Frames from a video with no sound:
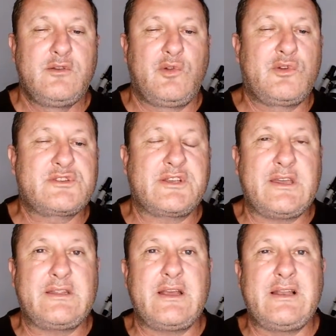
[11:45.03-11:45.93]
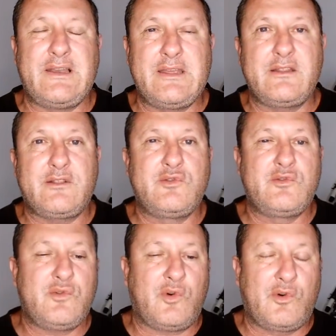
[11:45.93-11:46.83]
You'll also get a link
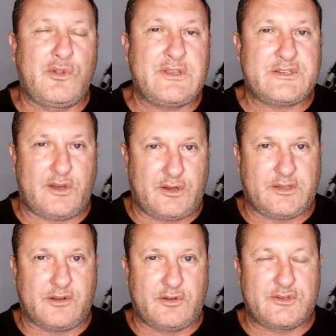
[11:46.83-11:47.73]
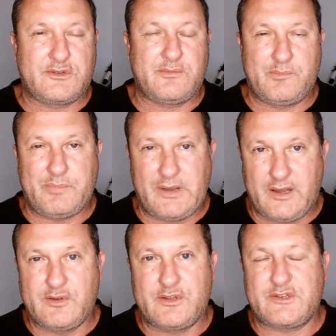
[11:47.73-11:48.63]
to all these articles
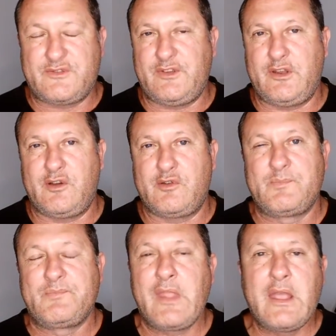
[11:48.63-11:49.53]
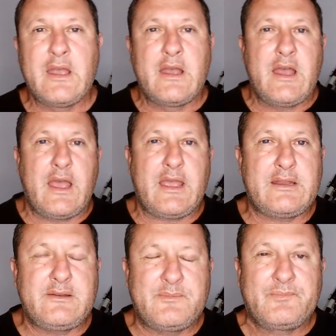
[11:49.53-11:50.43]
below this video.
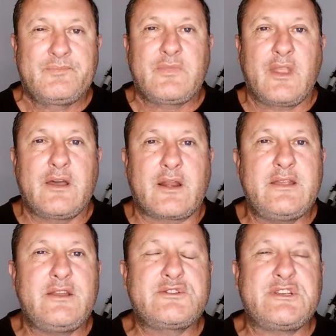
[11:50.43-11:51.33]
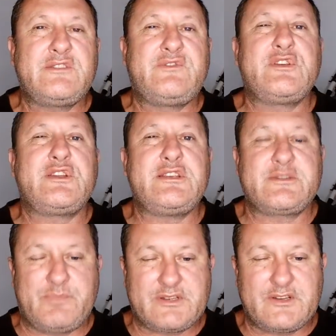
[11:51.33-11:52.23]
And Reino said very
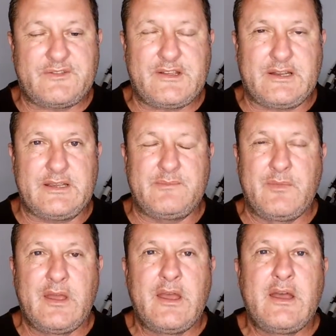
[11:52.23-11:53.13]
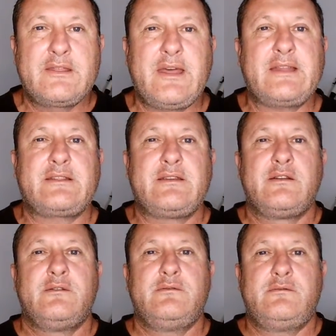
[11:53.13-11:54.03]
specifically that